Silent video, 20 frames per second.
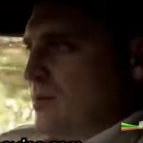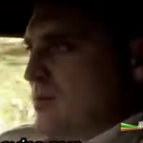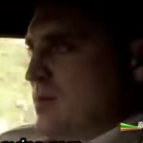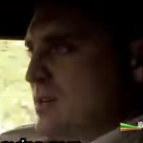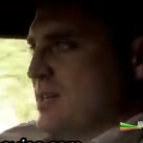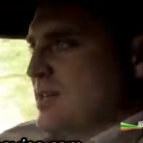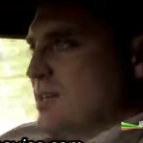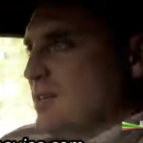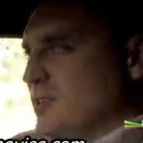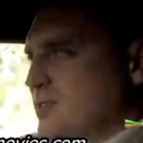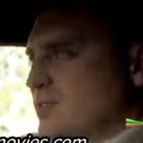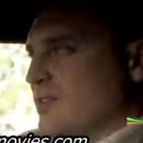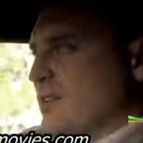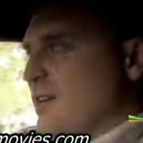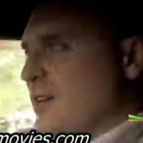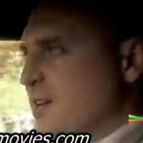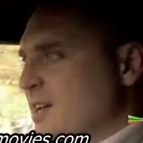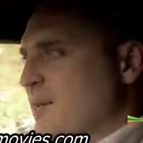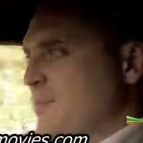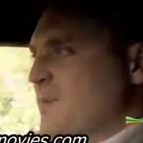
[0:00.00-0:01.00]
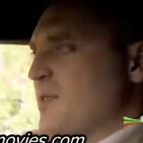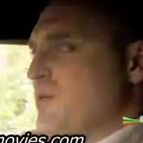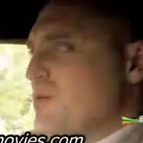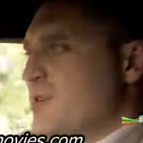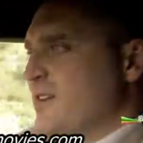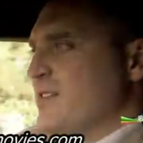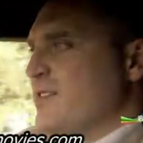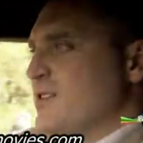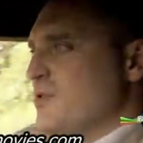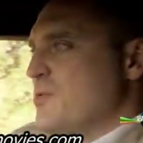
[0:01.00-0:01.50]
Where else do they keep
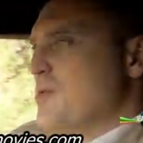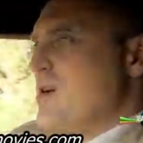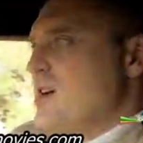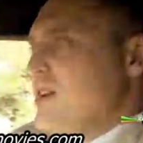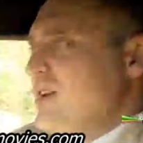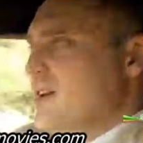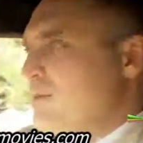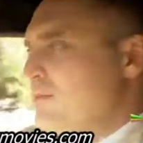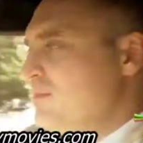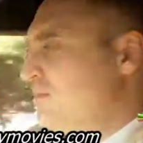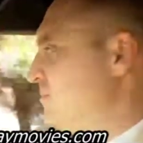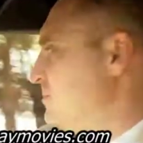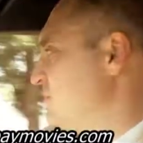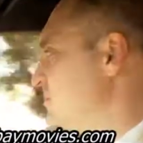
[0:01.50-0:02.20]
enriched uranium?